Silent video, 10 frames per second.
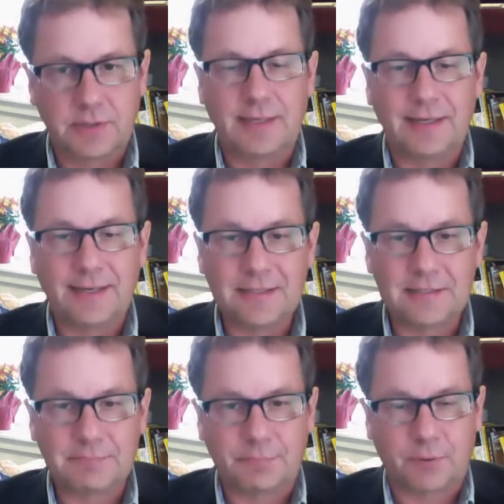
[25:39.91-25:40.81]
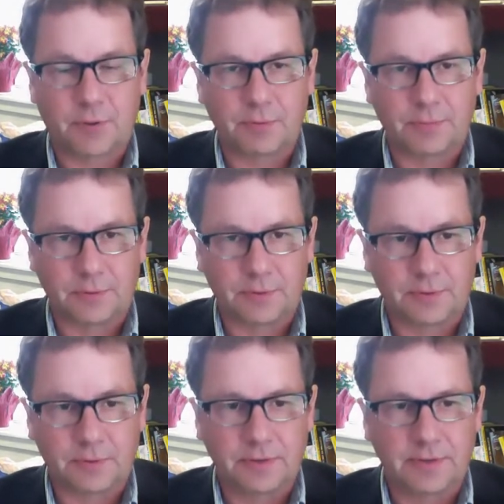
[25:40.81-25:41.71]
less
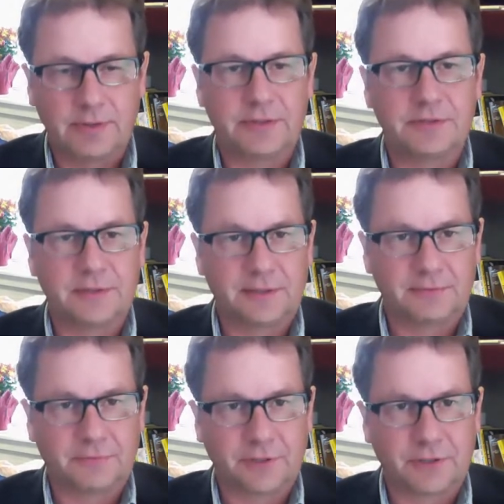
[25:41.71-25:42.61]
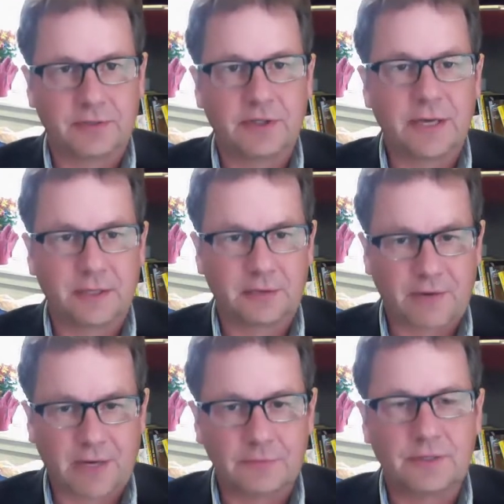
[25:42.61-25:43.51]
probable in delivering the kind of
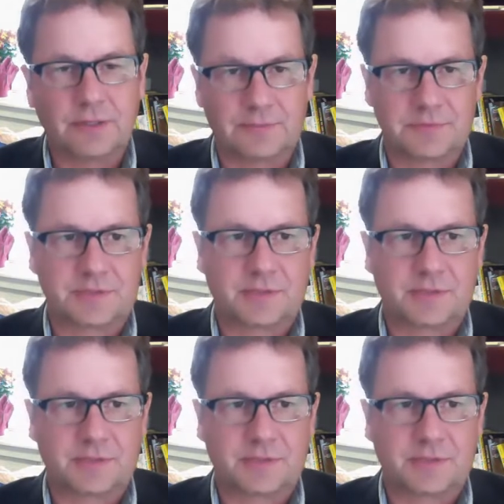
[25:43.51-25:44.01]
outcomes